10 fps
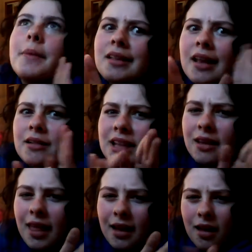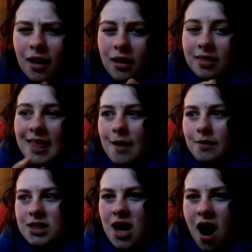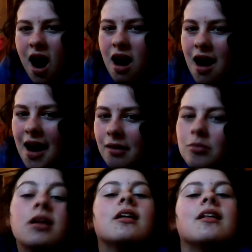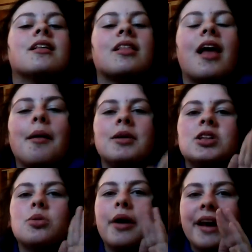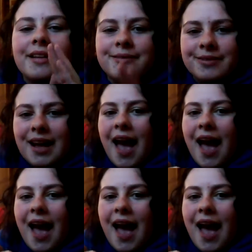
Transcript: But there was like that time line between